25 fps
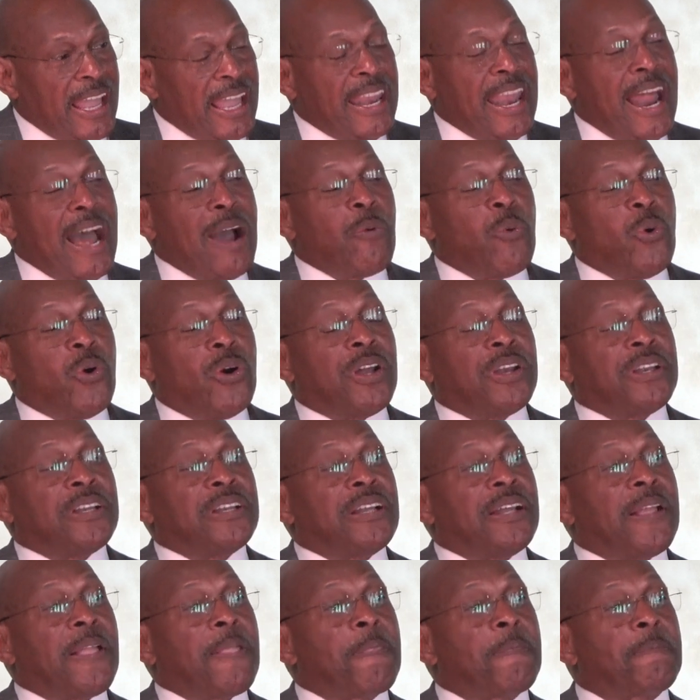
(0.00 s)
And
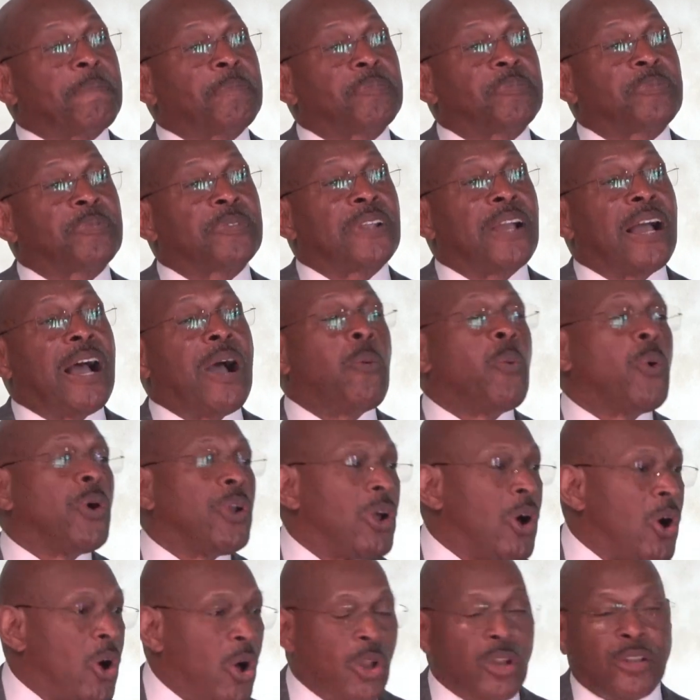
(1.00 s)
I
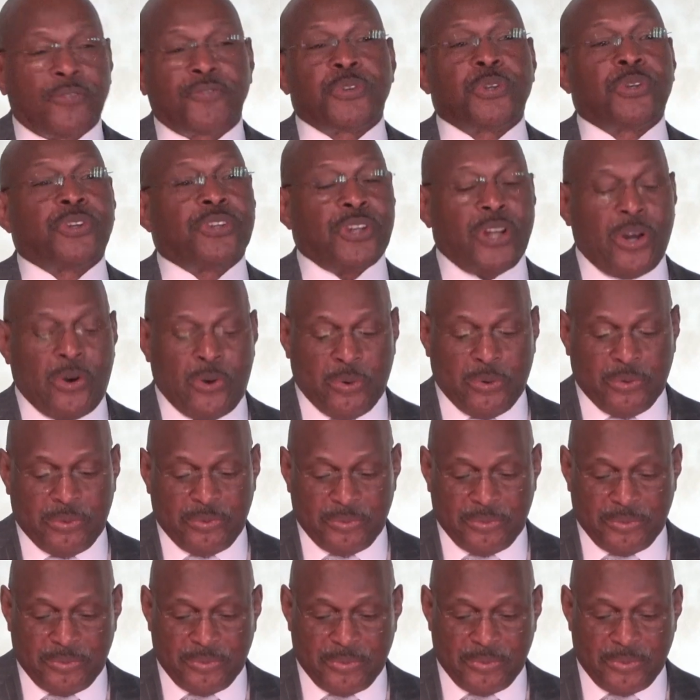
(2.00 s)
want all of you to
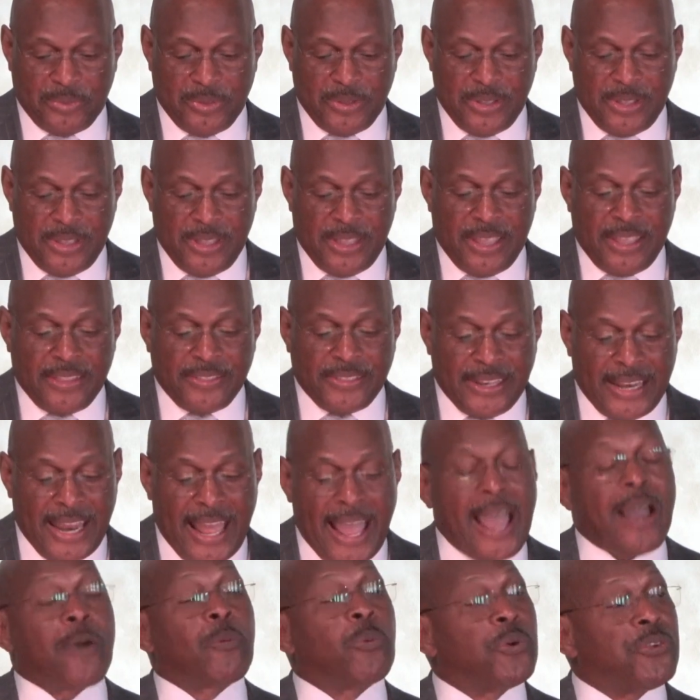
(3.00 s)
know that
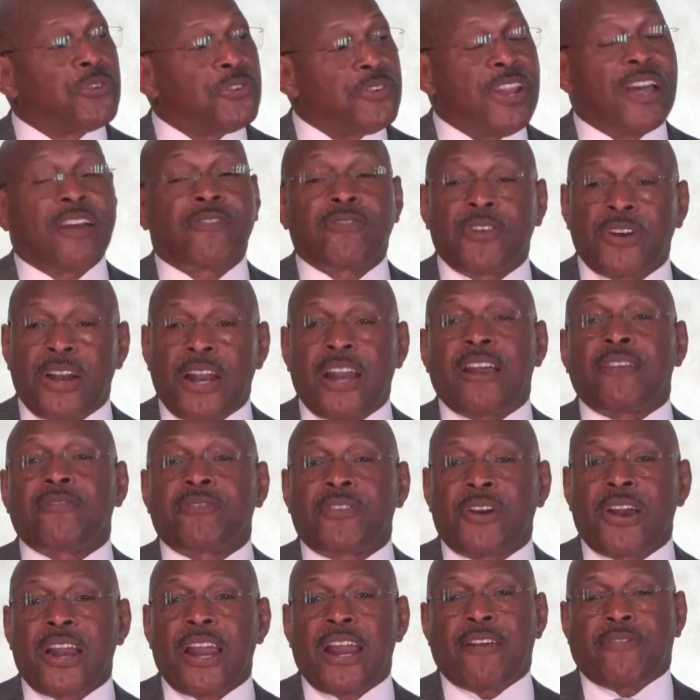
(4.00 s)
I will never,
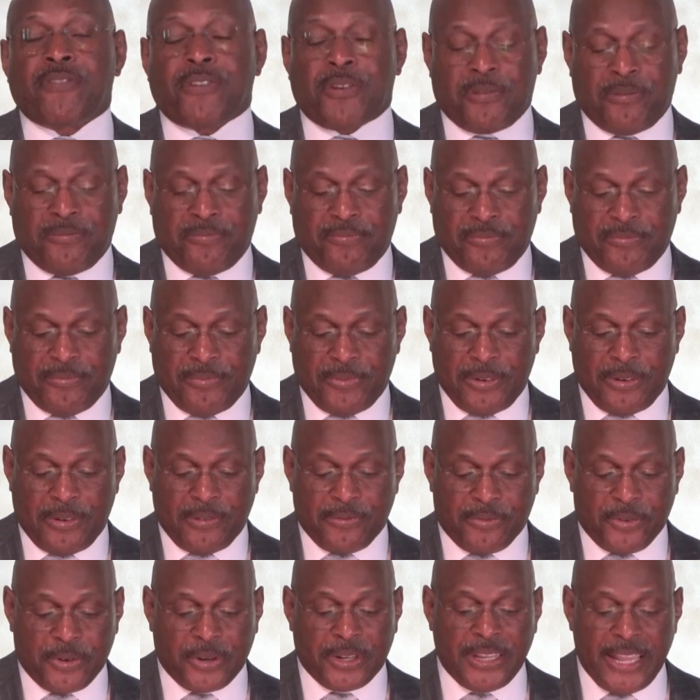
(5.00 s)
ever, ever
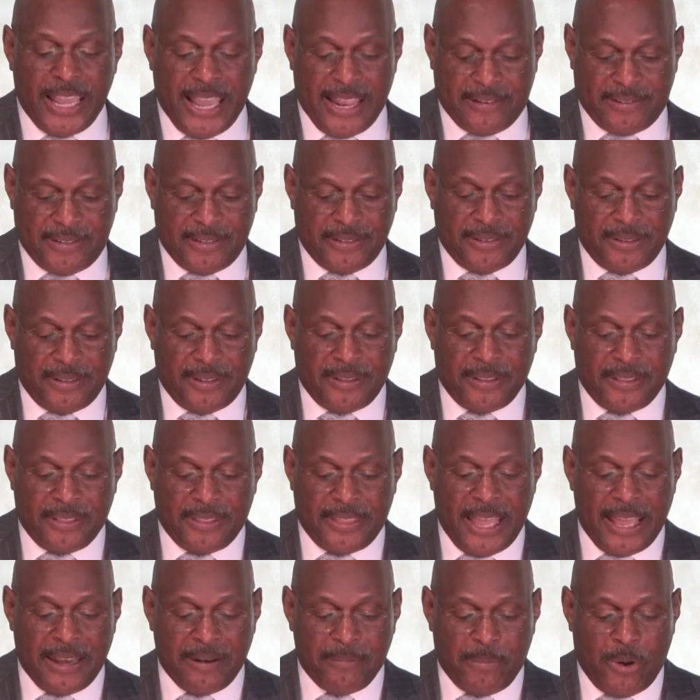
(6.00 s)

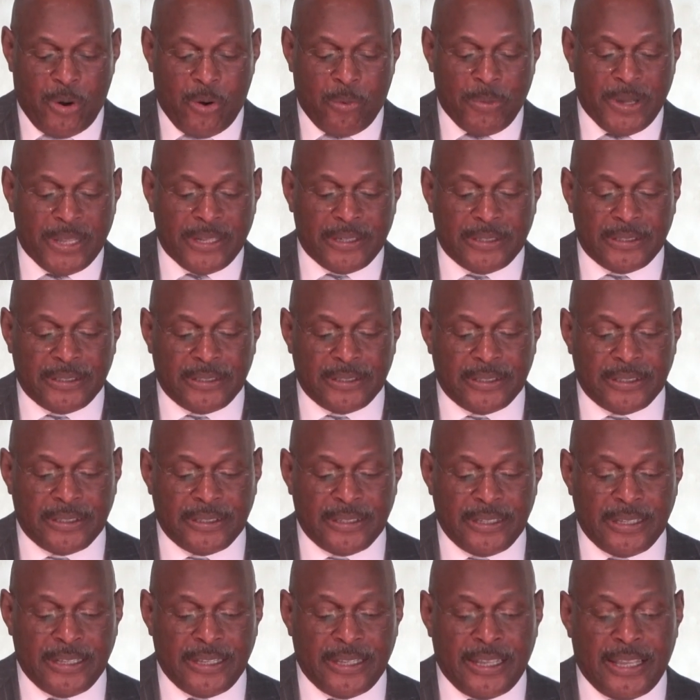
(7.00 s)
forget that moment.
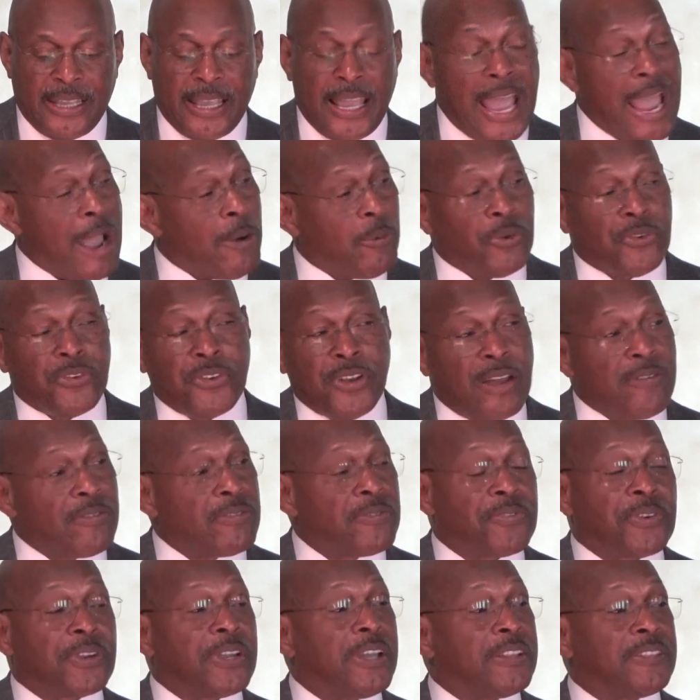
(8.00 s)
I will
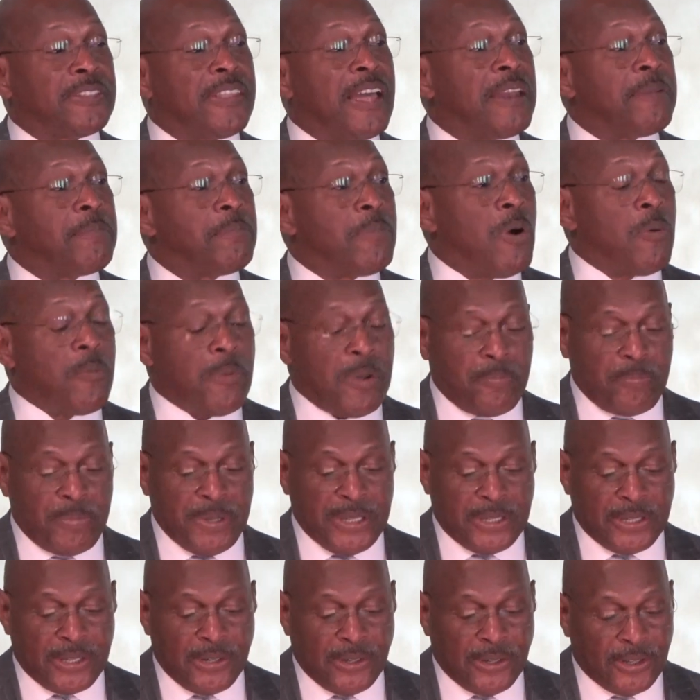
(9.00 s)
never forget that moment
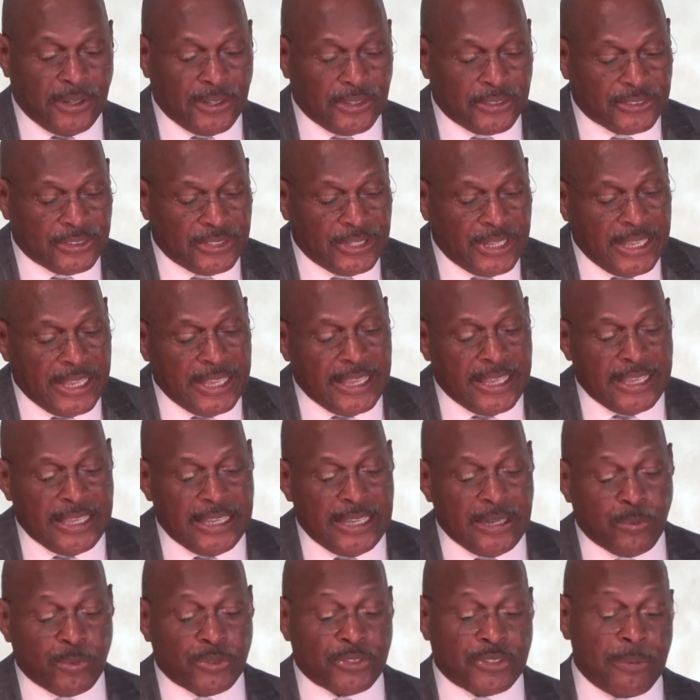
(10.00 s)
because
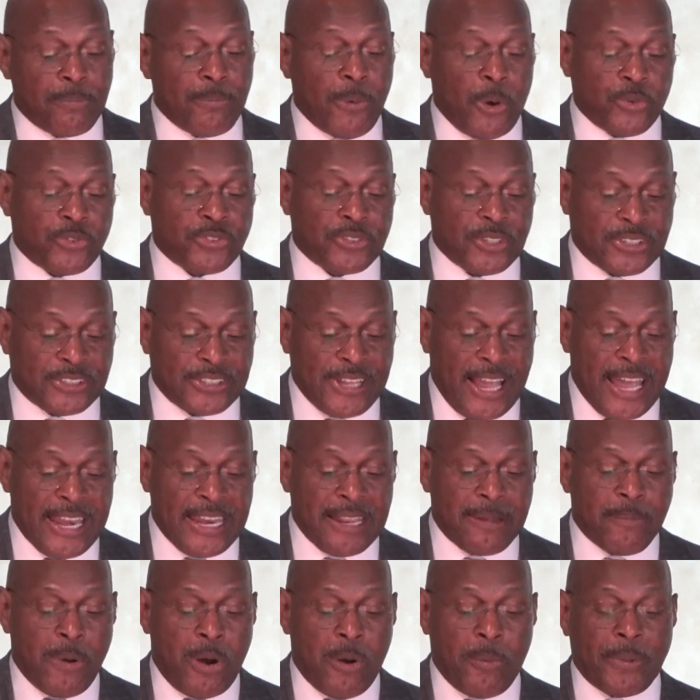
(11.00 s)
it was the most
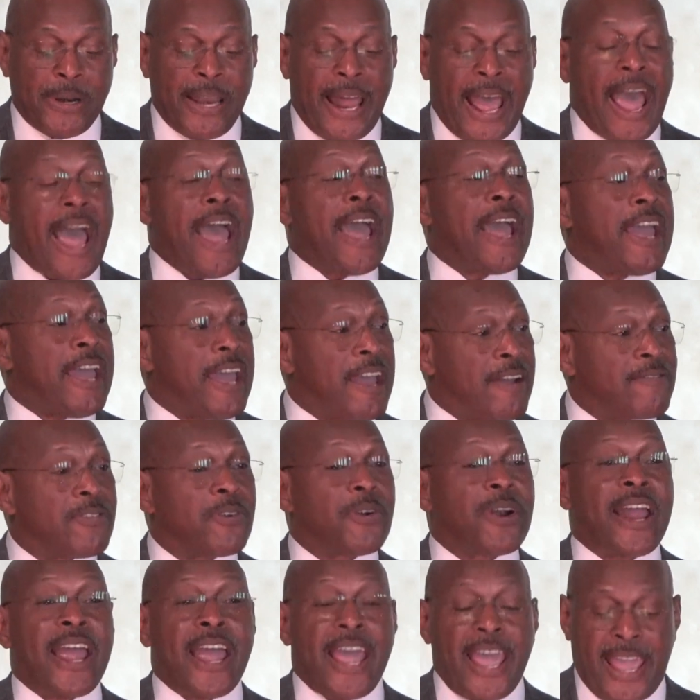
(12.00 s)
exciting moment I
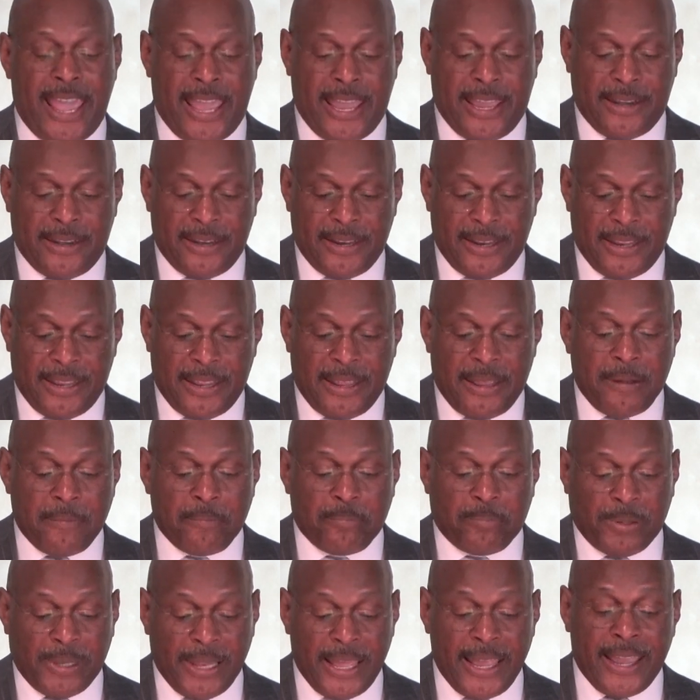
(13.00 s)
ever had
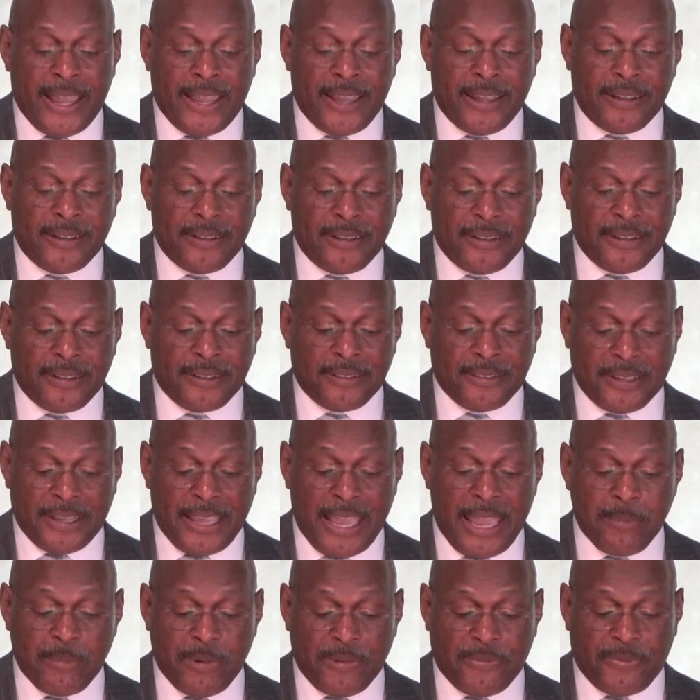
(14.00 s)
playing the
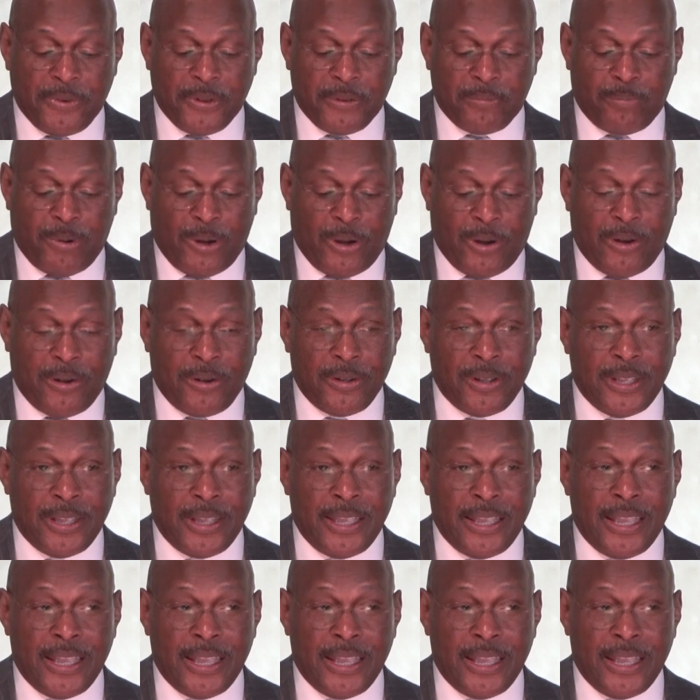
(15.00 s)
game of football.